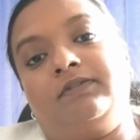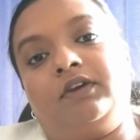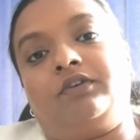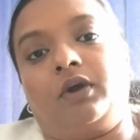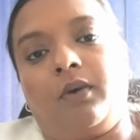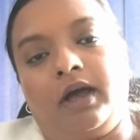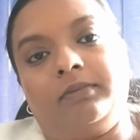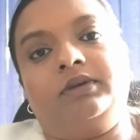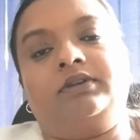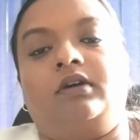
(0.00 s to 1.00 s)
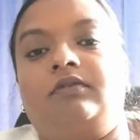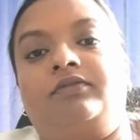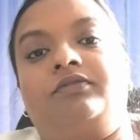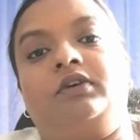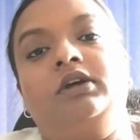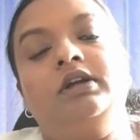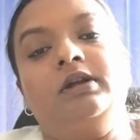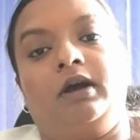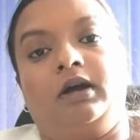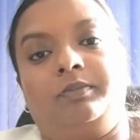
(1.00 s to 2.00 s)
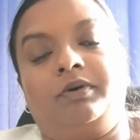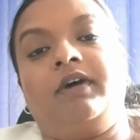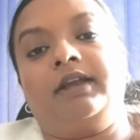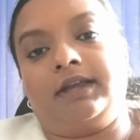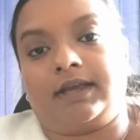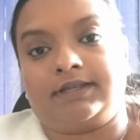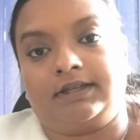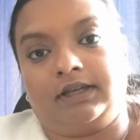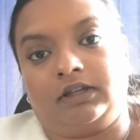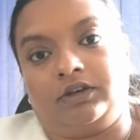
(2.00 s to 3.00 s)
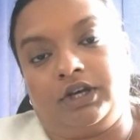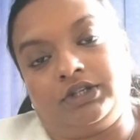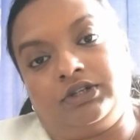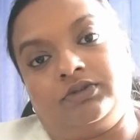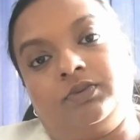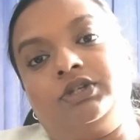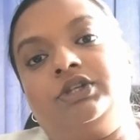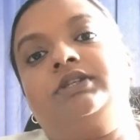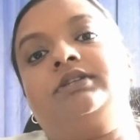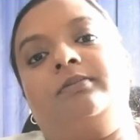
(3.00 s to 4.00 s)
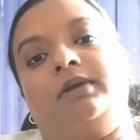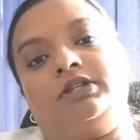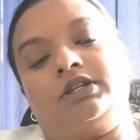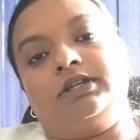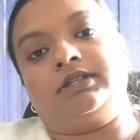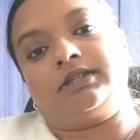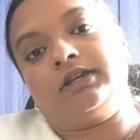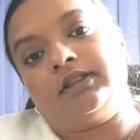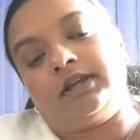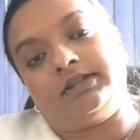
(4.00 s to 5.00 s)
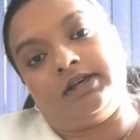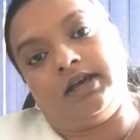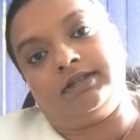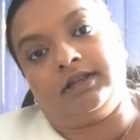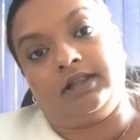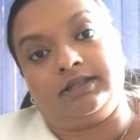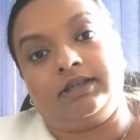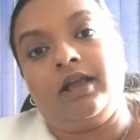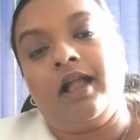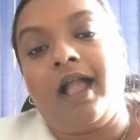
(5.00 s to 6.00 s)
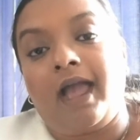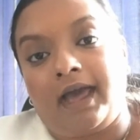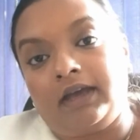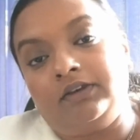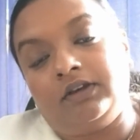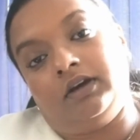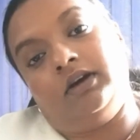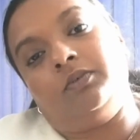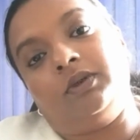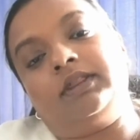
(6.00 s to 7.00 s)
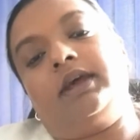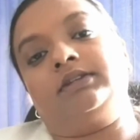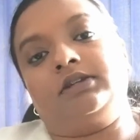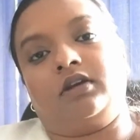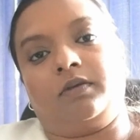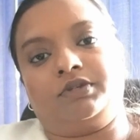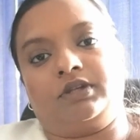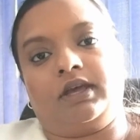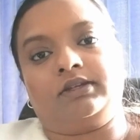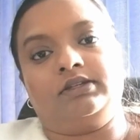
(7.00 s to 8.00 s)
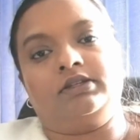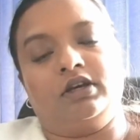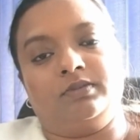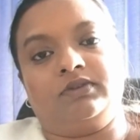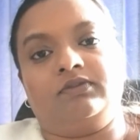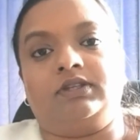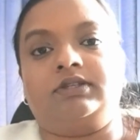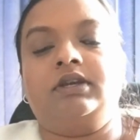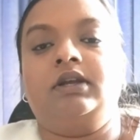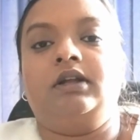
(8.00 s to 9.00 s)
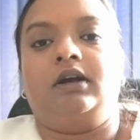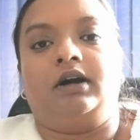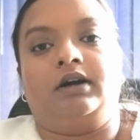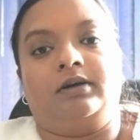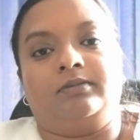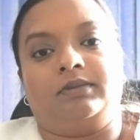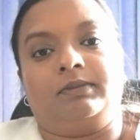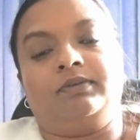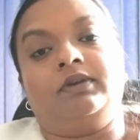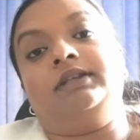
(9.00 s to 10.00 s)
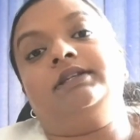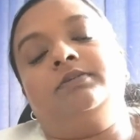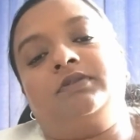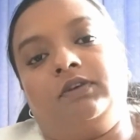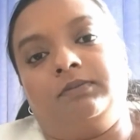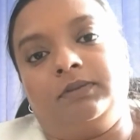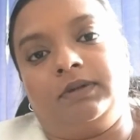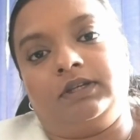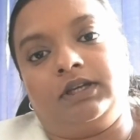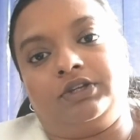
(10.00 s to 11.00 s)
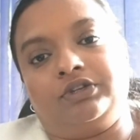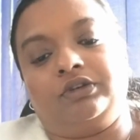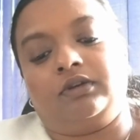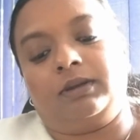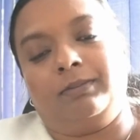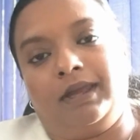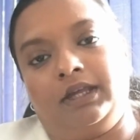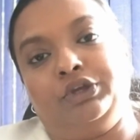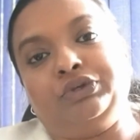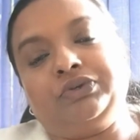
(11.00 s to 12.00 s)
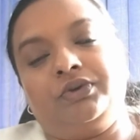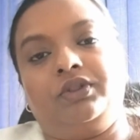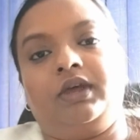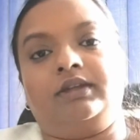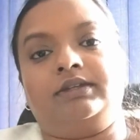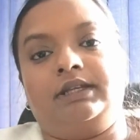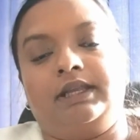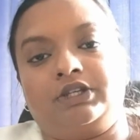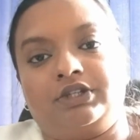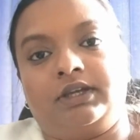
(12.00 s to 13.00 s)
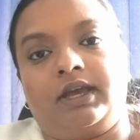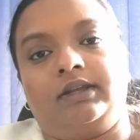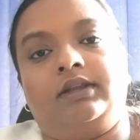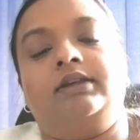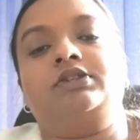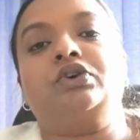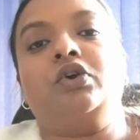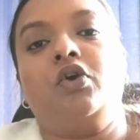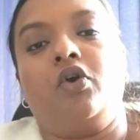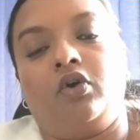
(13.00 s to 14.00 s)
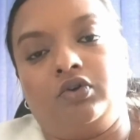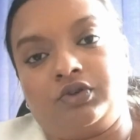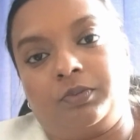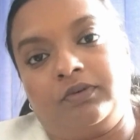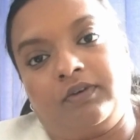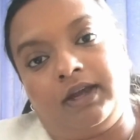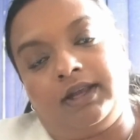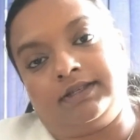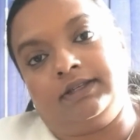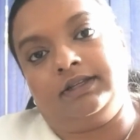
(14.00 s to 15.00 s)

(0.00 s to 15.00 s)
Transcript: requirement of providing asset declarations, which is a major concern that TISL has had with the Anti-Corruption Act in terms of its implementation, in making sure that election candidates also provide asset